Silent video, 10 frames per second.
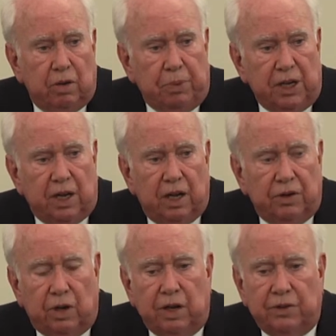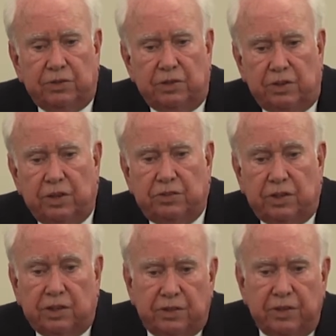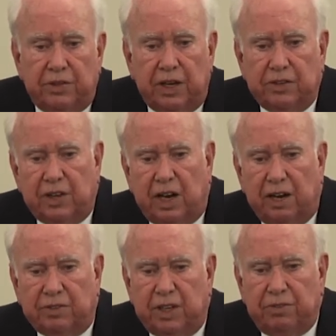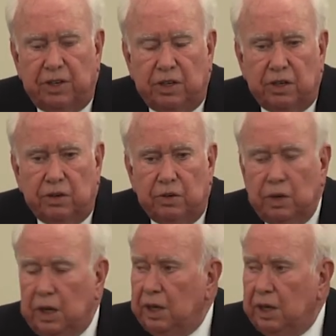beyond all the statistics and things that I've given you.